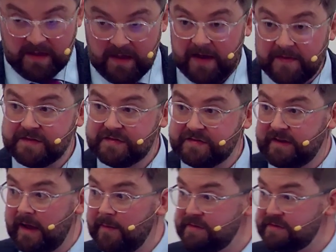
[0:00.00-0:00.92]
And the
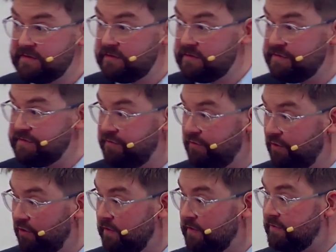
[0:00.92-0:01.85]
psalmist
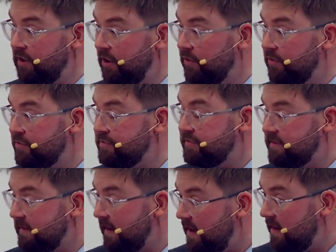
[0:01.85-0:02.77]
struggles to
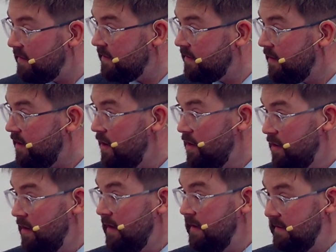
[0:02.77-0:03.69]
understand,
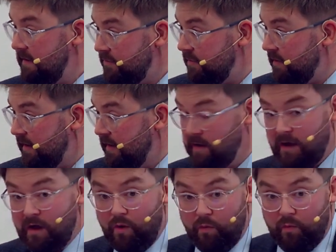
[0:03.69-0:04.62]
literally,
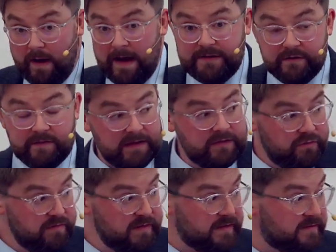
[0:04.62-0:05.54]
why do they
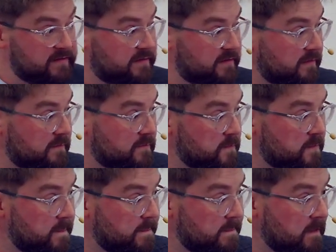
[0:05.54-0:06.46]
do this?
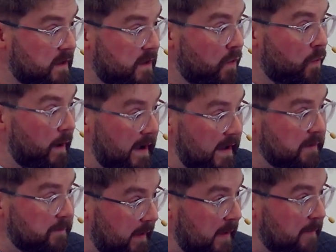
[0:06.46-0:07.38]
Why do
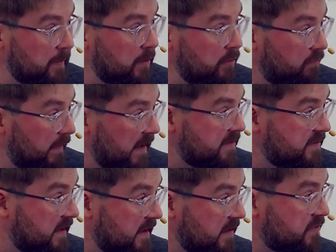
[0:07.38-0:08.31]
people rage
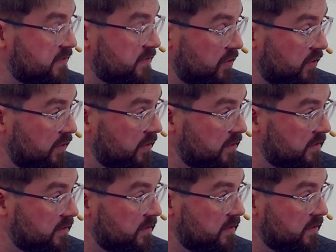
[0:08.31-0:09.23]
against God?
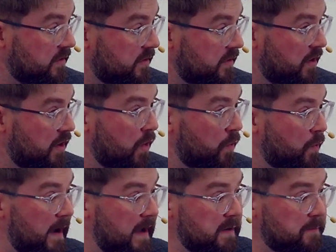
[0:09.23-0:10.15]

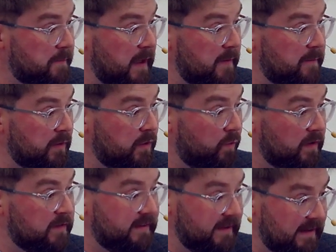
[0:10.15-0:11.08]
Why do people
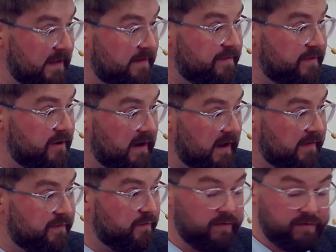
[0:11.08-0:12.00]
want to live their
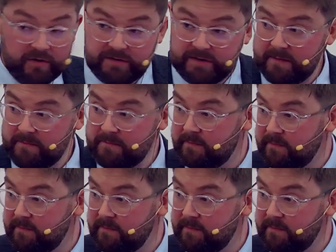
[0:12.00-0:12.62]
life without Him?